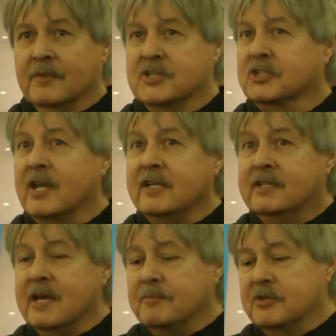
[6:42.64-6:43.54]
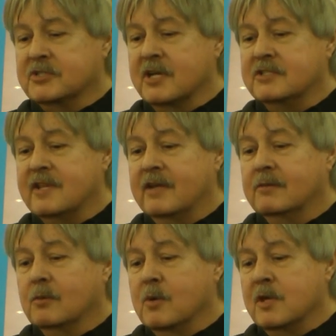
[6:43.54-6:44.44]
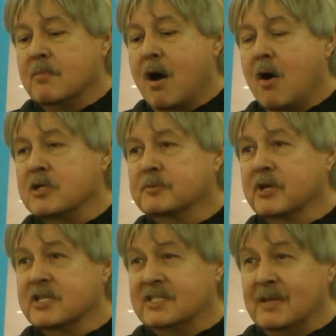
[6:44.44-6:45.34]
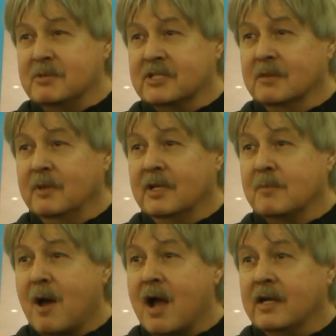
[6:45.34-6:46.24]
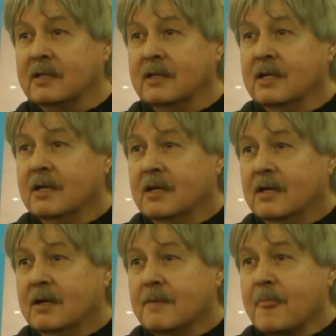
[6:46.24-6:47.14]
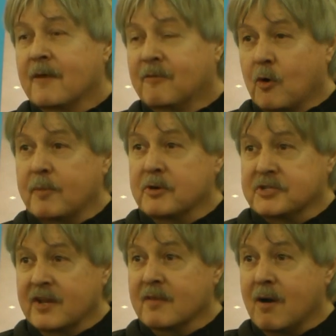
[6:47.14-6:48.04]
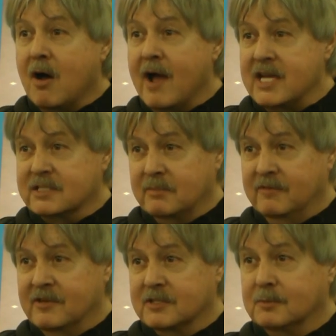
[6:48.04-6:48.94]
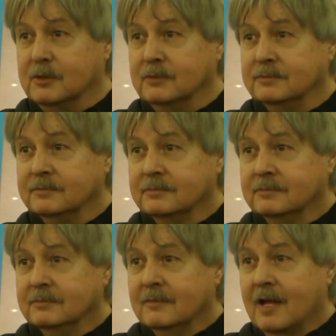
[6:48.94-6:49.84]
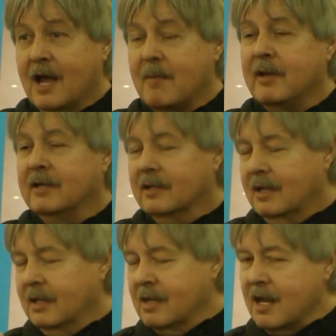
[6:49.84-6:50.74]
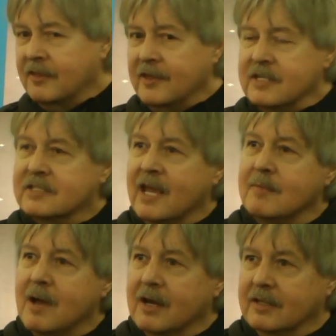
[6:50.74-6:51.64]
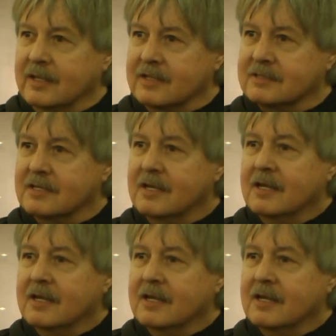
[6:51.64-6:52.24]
The slate depth is such that when the ball is put as deep as it can be in the pocket, 40% of the ball has to be visible. I mean, a lot of things came out of this.